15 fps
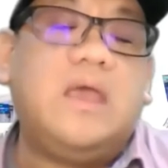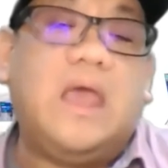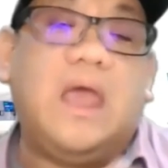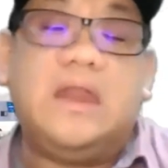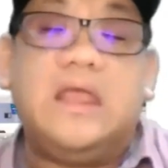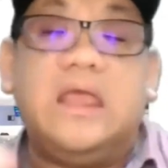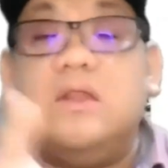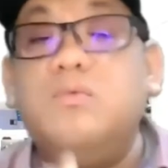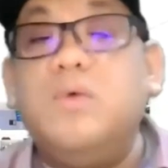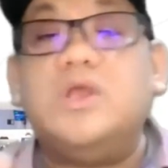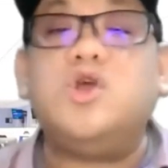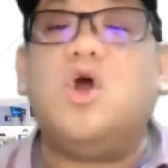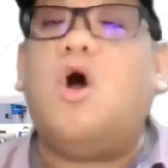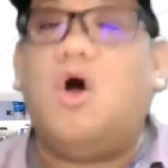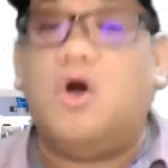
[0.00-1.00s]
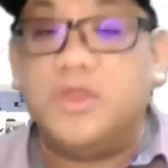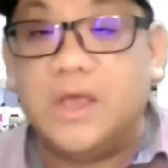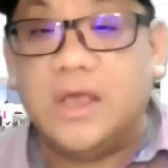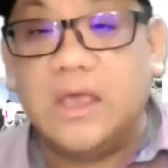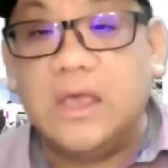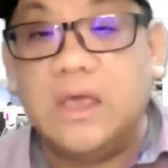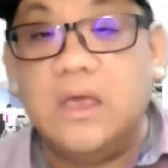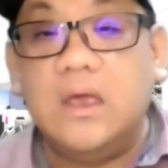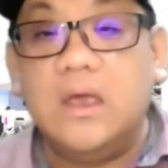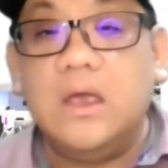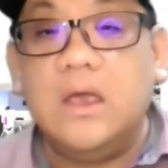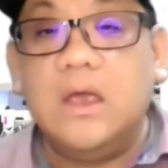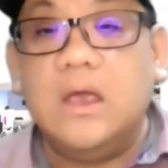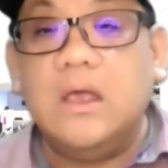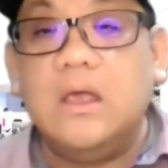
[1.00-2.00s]
and in which order,
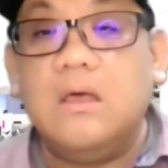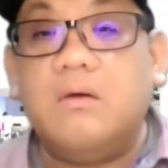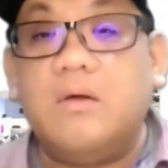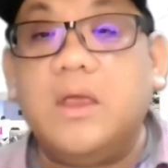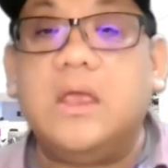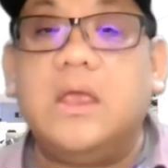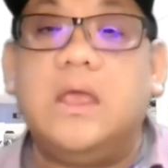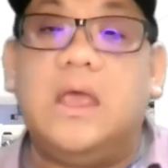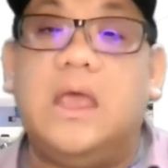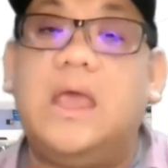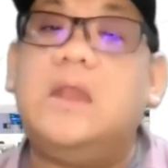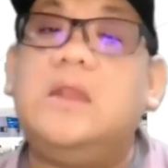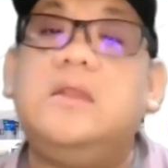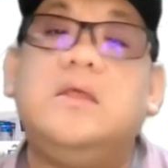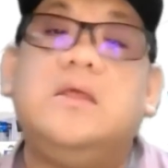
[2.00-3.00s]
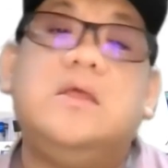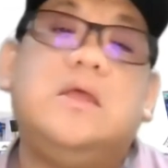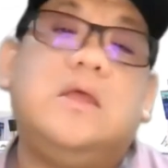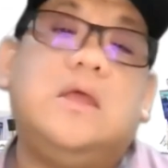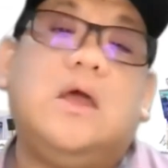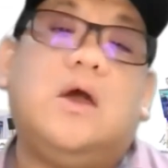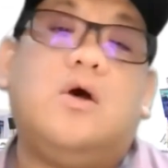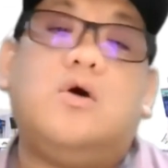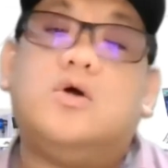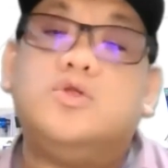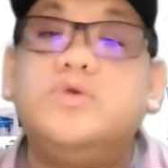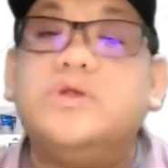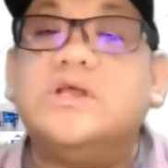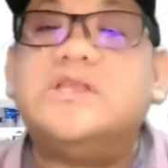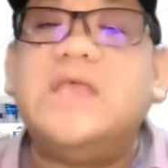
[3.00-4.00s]
right? Or
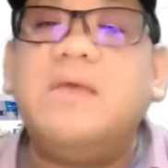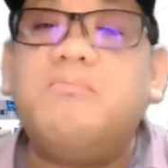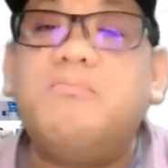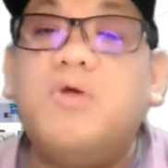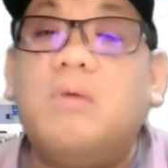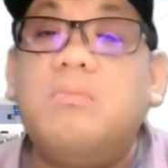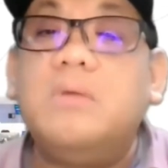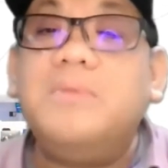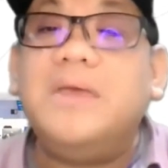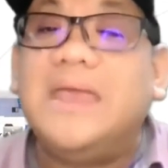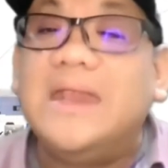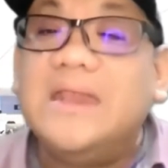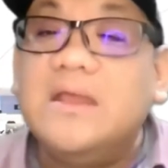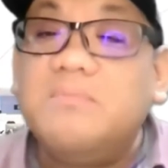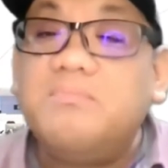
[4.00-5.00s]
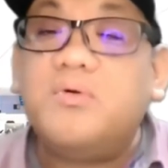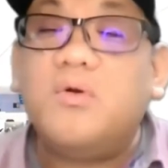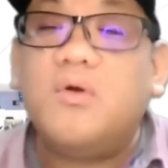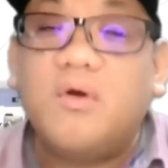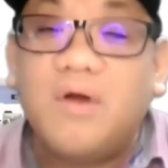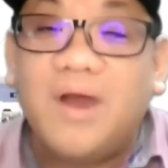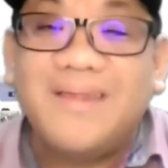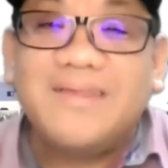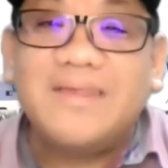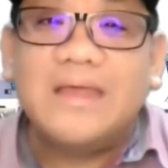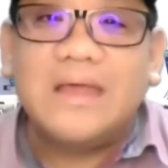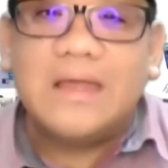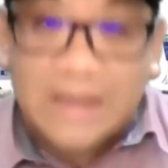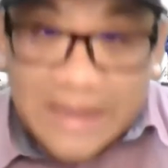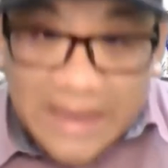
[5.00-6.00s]
do the same problem hinder progress
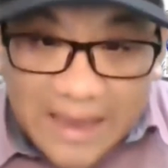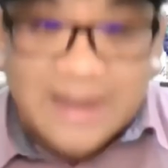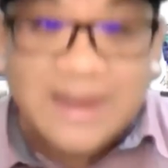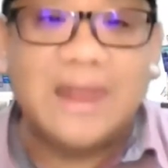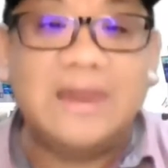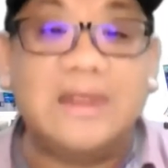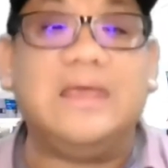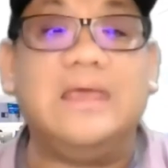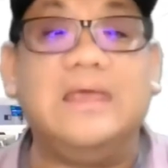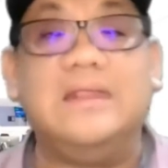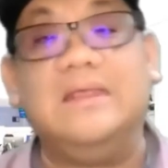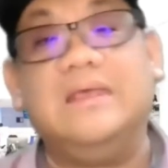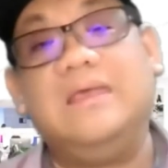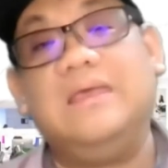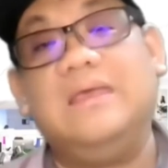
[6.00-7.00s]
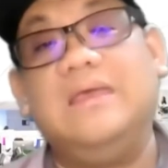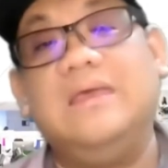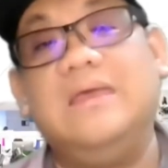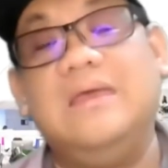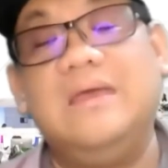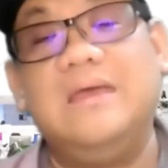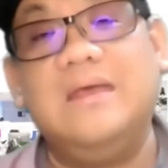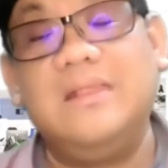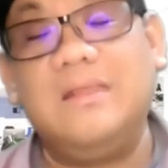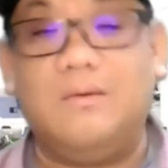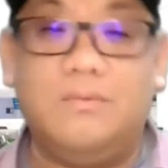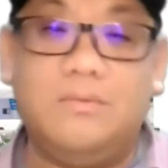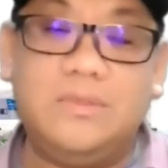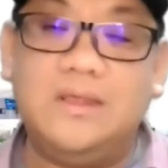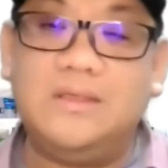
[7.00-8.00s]
again and again? Now,
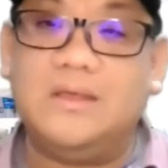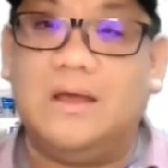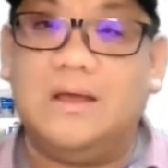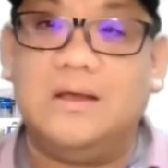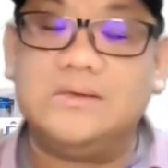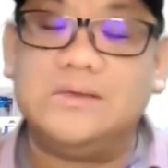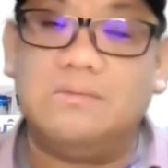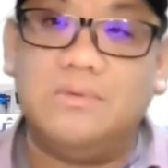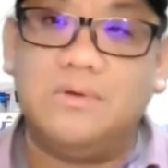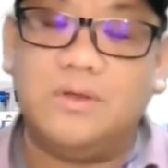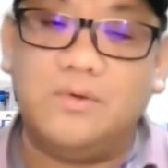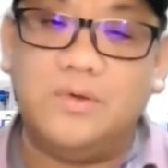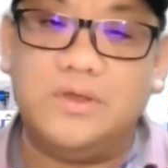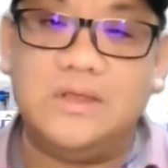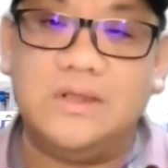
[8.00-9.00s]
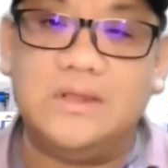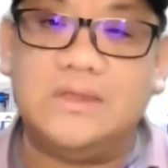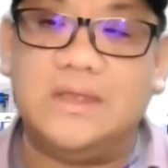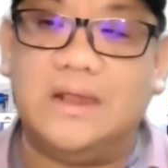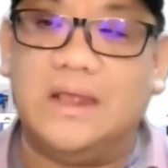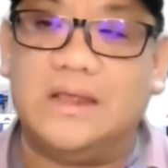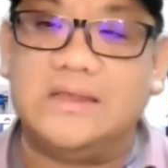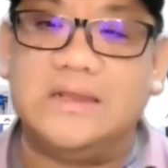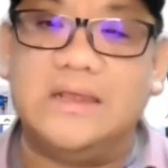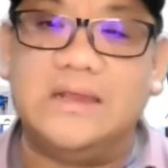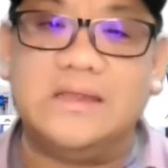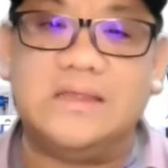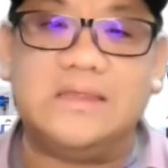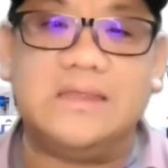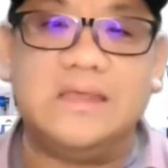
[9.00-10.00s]
these are some of the questions that as
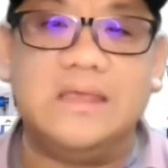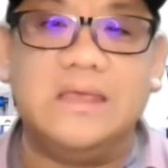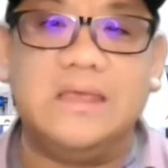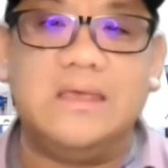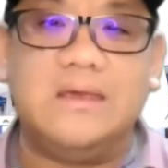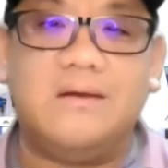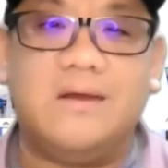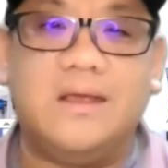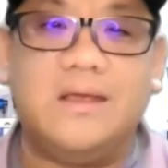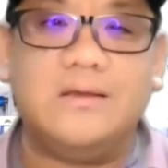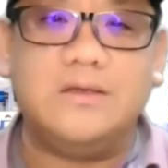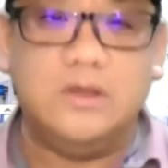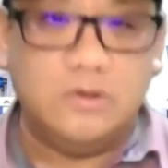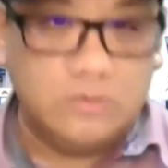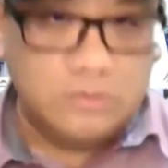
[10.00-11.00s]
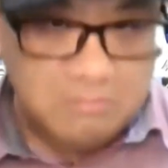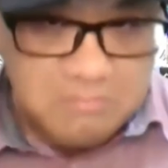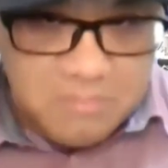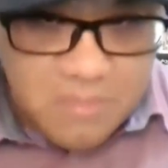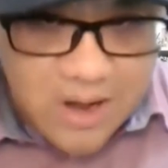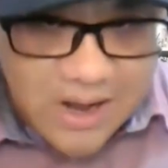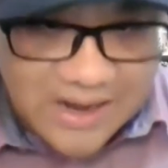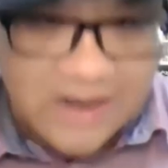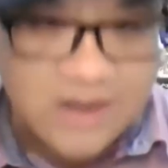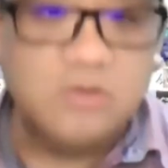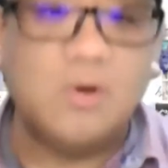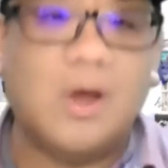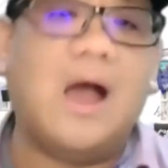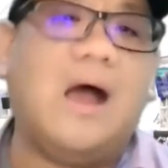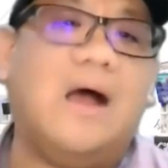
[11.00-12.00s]
leaders, right, you need
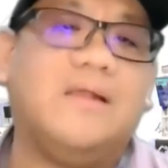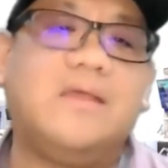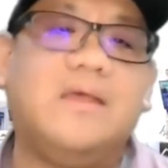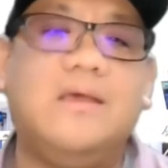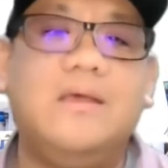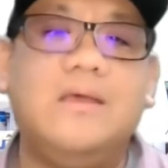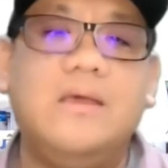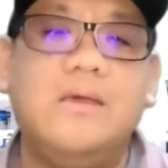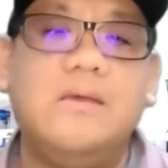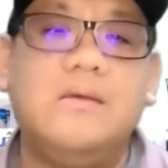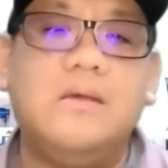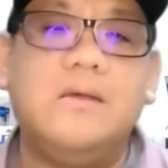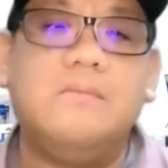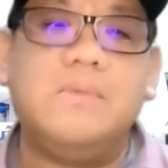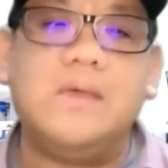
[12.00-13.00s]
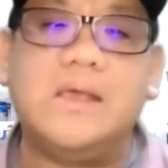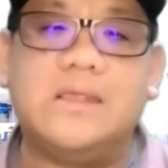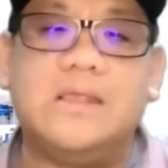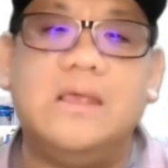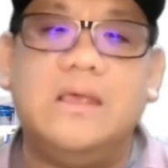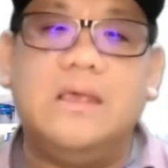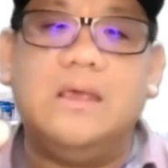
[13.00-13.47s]
to ask, because